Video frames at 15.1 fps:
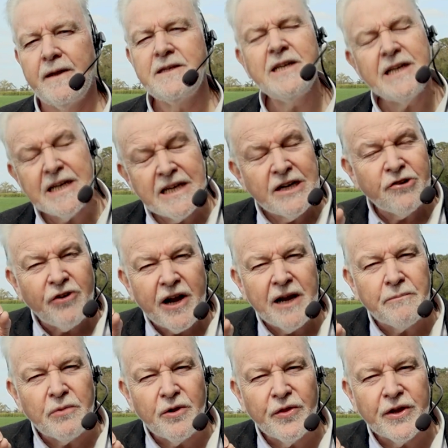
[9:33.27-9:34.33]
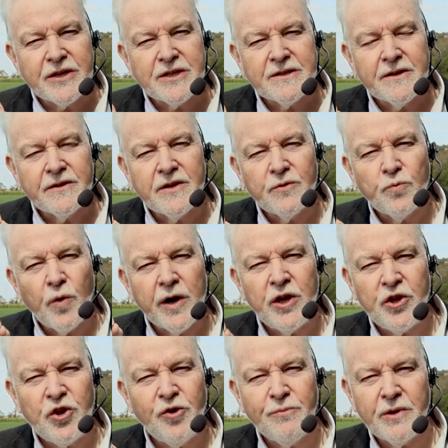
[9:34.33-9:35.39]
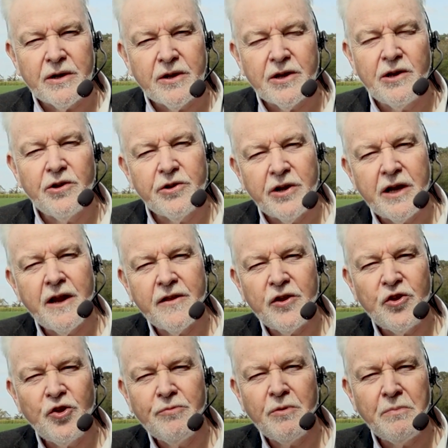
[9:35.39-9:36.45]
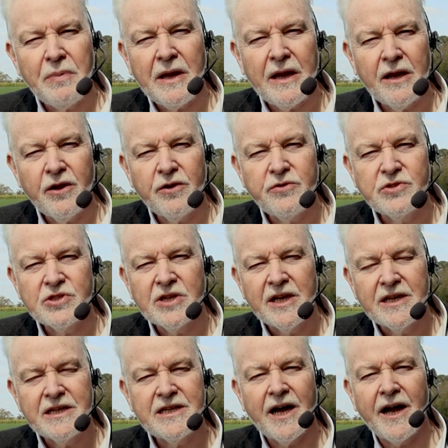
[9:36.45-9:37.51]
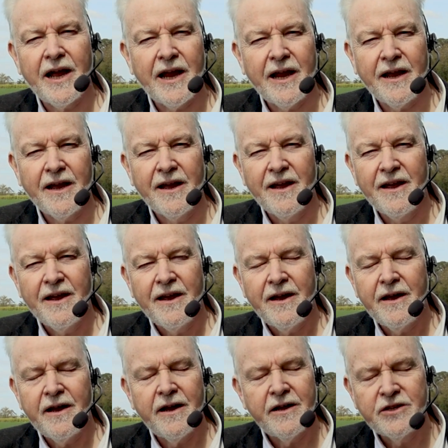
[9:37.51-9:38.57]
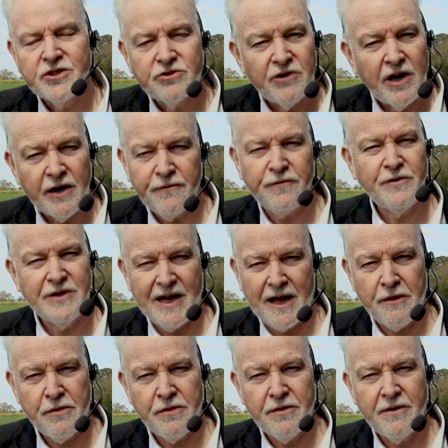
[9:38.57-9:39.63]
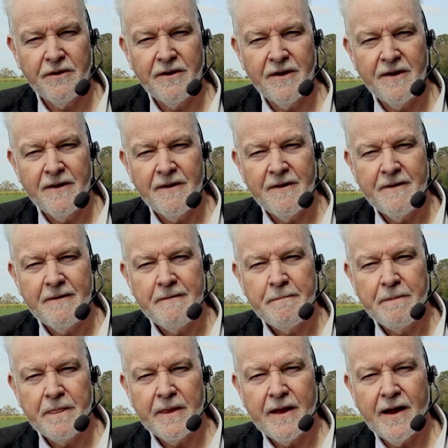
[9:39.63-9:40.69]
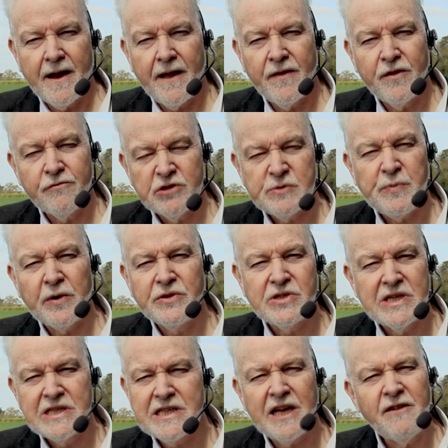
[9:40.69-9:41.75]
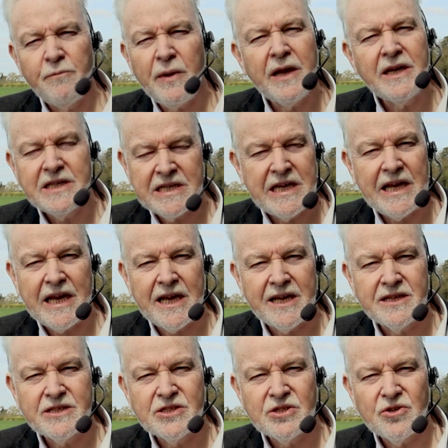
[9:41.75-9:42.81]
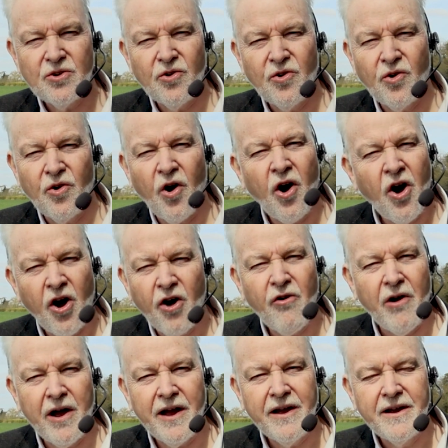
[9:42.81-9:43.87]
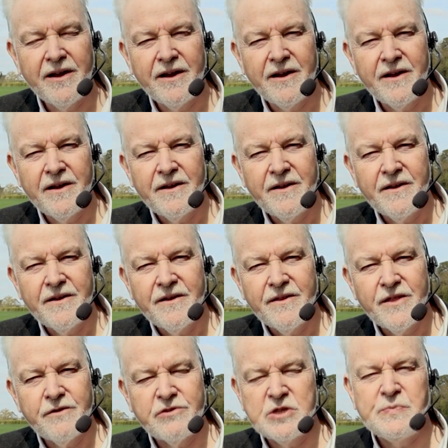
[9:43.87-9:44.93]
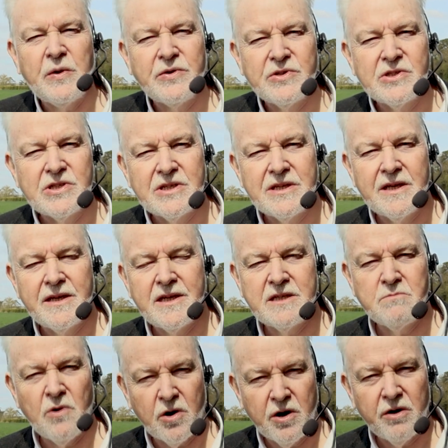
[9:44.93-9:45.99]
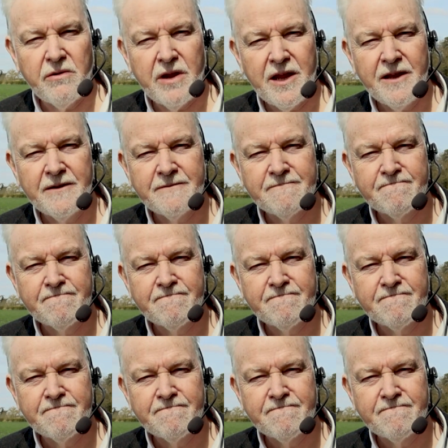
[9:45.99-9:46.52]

Isn't it incredible that, that one human can look at another human being who's dying a dreadful death, and the response, instead of being tears or horror, the response is mockery.